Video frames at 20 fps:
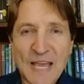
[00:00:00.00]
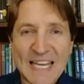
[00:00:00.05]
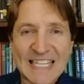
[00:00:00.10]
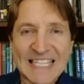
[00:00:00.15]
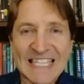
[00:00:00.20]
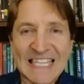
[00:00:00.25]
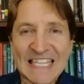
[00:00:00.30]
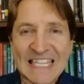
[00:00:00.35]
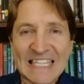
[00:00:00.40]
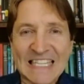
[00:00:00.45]

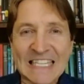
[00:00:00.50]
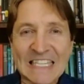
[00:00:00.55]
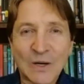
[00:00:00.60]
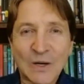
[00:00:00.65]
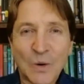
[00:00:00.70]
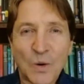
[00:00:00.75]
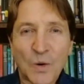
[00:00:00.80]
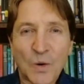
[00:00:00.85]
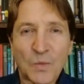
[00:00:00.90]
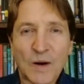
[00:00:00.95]

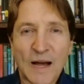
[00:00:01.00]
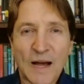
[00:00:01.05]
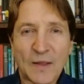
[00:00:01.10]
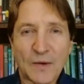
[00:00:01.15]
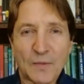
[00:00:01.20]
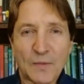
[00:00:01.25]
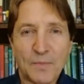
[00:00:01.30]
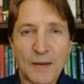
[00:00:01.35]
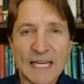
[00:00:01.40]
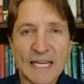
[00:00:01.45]
painting, or
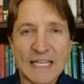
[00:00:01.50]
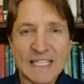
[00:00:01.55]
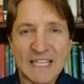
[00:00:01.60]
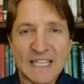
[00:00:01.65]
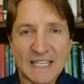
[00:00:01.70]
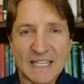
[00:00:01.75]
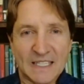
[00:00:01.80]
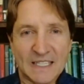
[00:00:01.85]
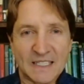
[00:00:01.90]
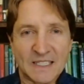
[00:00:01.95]
rather
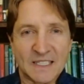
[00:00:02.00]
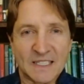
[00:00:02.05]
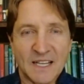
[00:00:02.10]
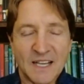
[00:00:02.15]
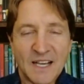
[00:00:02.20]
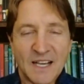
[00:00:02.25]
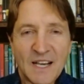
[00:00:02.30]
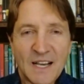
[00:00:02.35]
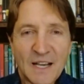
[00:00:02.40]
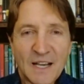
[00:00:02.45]
paintings,
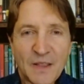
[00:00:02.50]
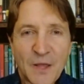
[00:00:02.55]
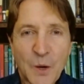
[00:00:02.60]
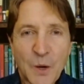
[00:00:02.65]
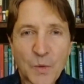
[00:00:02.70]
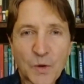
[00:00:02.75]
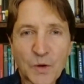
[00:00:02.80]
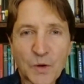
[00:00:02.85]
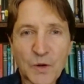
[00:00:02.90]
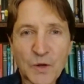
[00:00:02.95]

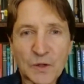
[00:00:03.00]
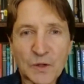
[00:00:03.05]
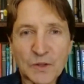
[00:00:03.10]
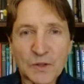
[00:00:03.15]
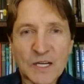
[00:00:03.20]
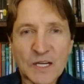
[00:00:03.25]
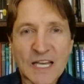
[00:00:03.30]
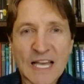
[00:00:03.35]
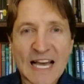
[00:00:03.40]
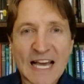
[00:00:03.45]
that we're going to
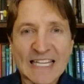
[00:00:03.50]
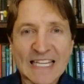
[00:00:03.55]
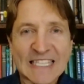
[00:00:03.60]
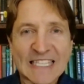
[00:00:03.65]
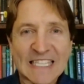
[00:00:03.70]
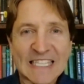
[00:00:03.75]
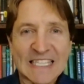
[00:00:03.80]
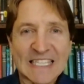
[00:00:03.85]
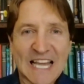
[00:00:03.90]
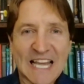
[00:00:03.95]
look at
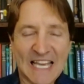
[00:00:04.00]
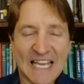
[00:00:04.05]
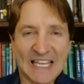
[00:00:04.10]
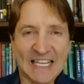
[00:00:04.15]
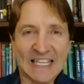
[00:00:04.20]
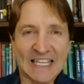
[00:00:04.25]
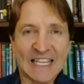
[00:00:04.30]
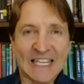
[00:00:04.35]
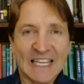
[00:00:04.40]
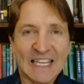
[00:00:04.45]

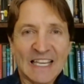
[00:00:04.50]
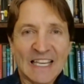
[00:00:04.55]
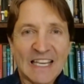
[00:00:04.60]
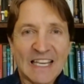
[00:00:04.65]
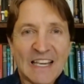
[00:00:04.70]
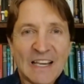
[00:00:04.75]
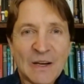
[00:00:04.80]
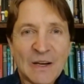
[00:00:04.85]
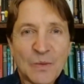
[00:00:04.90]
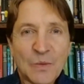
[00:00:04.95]
today
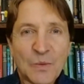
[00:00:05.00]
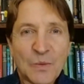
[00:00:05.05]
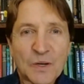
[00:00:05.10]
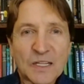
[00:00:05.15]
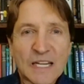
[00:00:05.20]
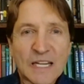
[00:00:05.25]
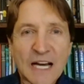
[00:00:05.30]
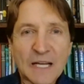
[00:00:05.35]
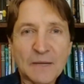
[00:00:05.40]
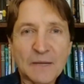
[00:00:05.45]
were
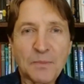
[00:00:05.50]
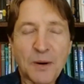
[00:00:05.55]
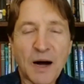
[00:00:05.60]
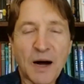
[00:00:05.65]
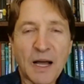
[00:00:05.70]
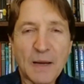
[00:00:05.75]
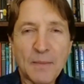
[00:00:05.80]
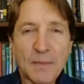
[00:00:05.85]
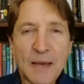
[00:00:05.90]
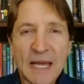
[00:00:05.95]
done
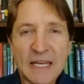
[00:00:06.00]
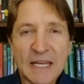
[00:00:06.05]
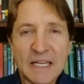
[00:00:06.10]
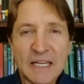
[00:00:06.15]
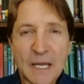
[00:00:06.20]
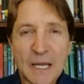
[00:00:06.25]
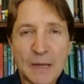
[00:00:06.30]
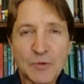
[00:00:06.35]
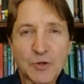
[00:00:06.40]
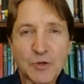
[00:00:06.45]
by a
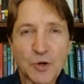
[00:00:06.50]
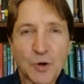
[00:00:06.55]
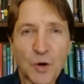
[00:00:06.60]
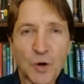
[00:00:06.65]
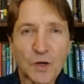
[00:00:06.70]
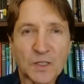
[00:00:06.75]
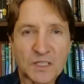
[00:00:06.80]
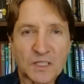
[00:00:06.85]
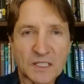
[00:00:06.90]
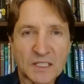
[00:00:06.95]
man named
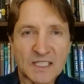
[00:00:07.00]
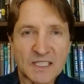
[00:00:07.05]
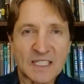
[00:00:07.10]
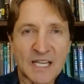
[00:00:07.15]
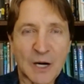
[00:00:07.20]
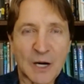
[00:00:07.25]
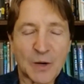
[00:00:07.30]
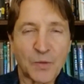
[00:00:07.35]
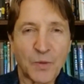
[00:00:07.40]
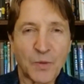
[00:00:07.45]
George
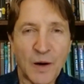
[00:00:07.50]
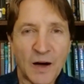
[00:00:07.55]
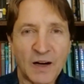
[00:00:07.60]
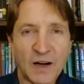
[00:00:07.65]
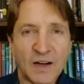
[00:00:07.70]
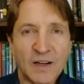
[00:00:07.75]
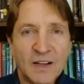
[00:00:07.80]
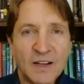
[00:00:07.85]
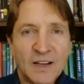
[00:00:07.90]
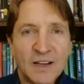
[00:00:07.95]

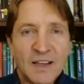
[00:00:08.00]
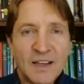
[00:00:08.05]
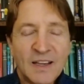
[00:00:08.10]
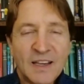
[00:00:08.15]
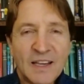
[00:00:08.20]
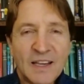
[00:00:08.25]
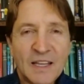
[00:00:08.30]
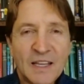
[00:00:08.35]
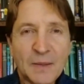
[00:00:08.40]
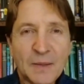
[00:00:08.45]
Southwell
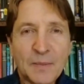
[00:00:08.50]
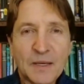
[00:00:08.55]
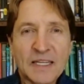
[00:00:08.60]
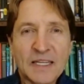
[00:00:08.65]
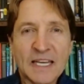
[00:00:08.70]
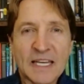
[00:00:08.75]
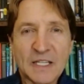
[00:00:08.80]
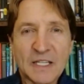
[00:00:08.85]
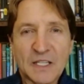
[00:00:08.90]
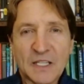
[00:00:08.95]
in the mid
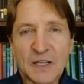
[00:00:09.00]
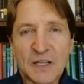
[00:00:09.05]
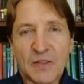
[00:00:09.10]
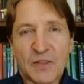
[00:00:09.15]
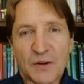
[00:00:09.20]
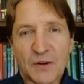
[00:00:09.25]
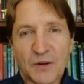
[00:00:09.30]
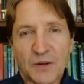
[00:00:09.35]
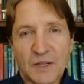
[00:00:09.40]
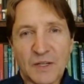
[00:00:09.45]

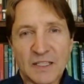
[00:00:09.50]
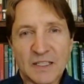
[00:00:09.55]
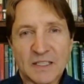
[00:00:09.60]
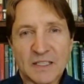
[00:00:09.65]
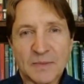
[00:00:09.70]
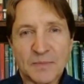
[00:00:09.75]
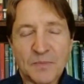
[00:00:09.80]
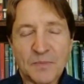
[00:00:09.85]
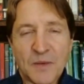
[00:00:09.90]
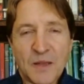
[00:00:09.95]

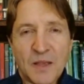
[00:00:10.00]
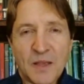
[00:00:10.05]
1930s.